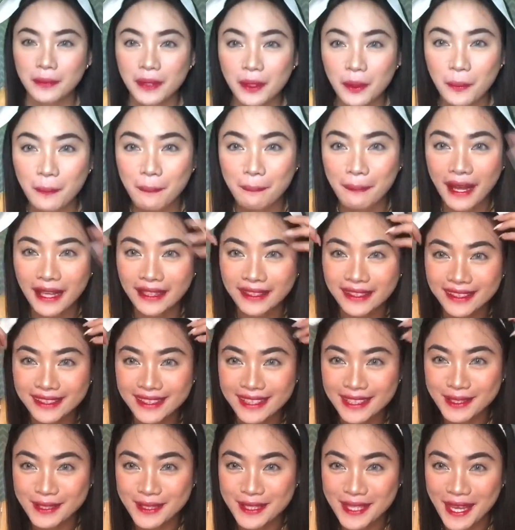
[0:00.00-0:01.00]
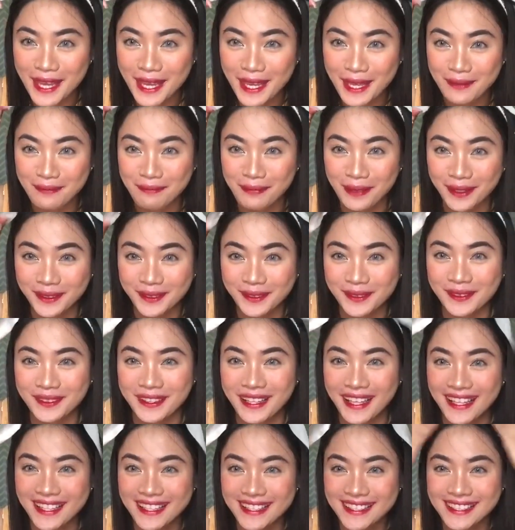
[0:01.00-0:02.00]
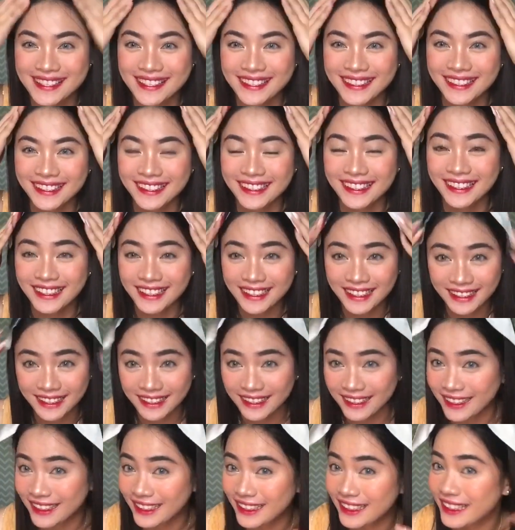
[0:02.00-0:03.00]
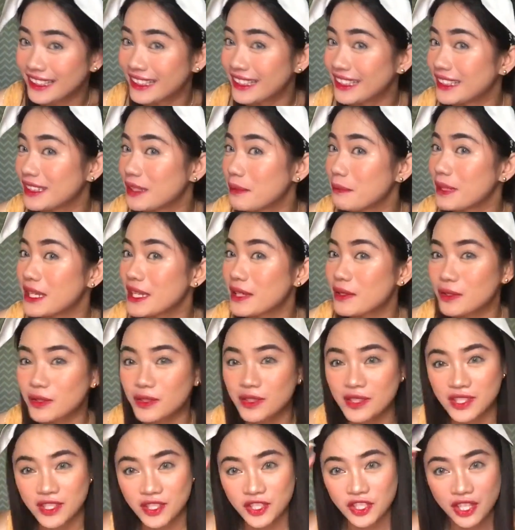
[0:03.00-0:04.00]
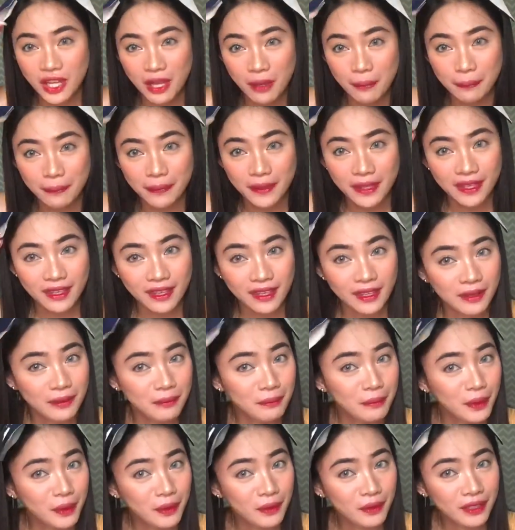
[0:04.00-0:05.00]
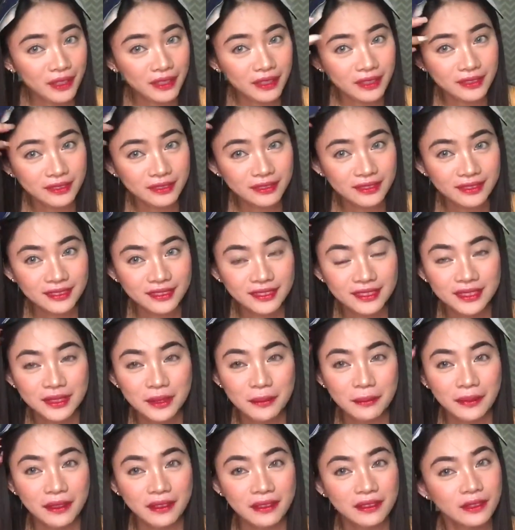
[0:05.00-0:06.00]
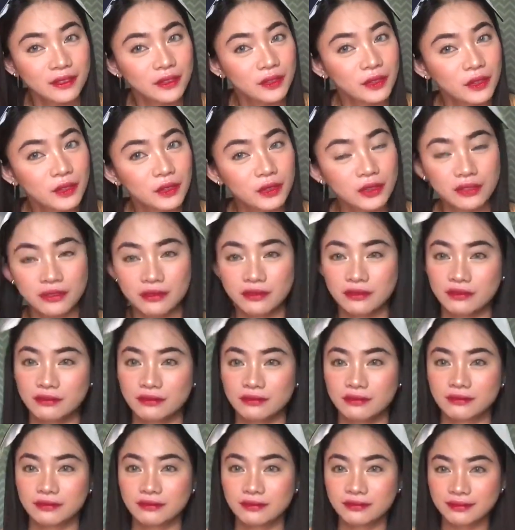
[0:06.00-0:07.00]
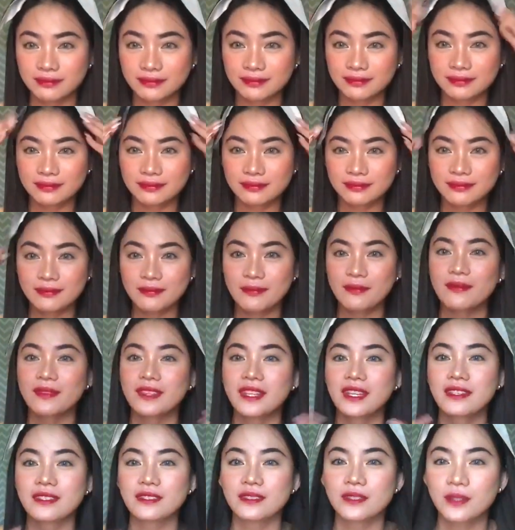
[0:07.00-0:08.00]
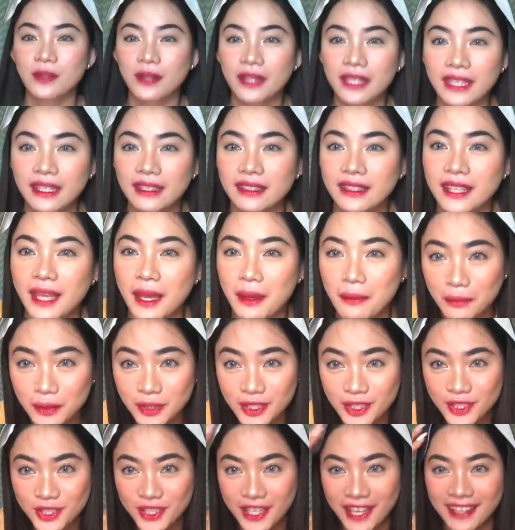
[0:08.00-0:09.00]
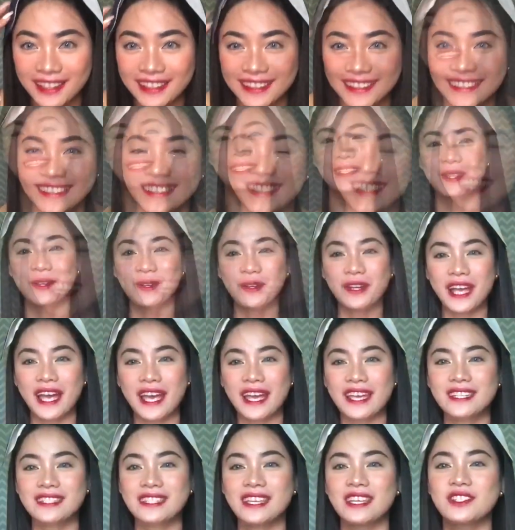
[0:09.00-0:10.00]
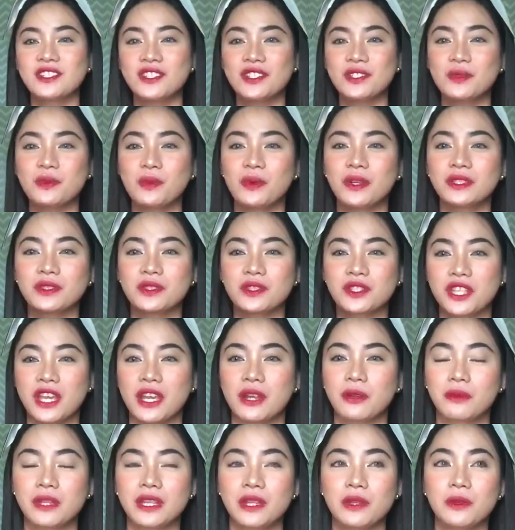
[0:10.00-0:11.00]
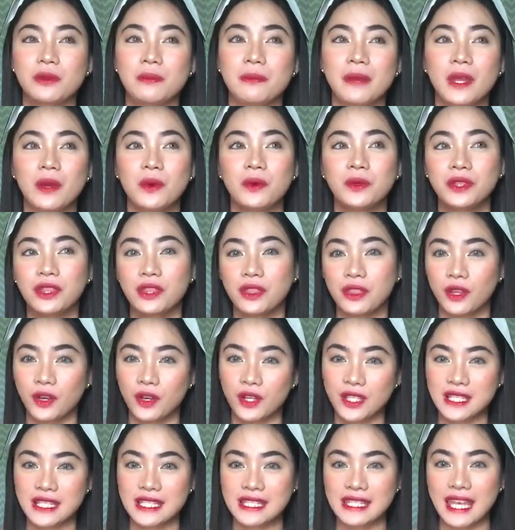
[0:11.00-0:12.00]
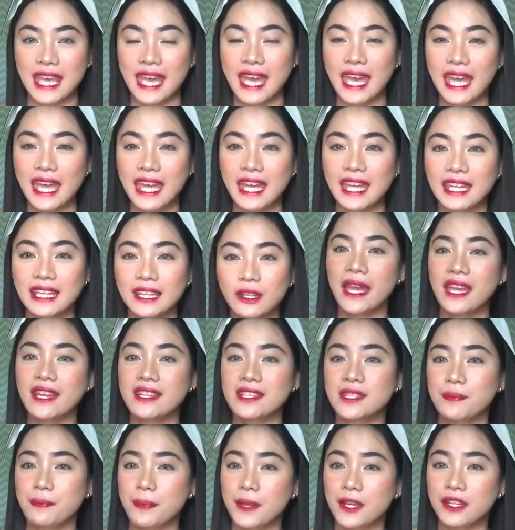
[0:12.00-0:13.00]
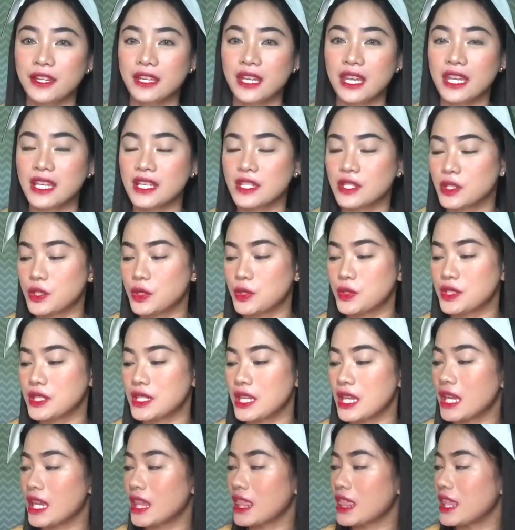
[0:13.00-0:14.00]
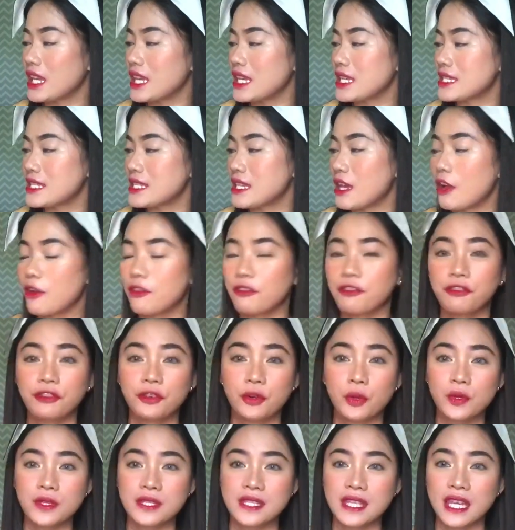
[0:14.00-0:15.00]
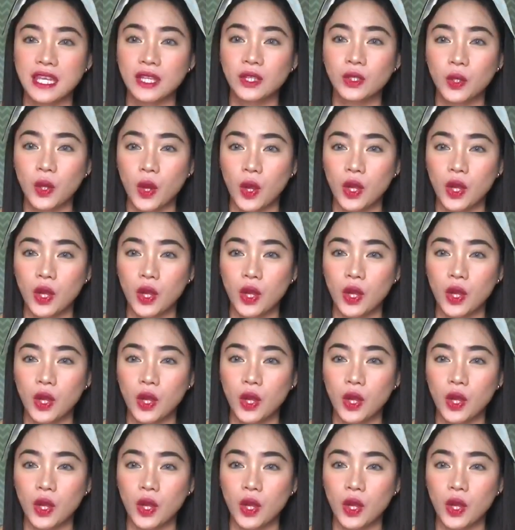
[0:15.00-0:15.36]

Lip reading: naman akong bunny dito sa headband ko guys. Ayun, nabili ko to sa SHOPEE eh. Pero ayun, diba? Ang cute. So ayun, hayaan na siya. So guys, I just want to share with you my own thoughts and experience using this frozen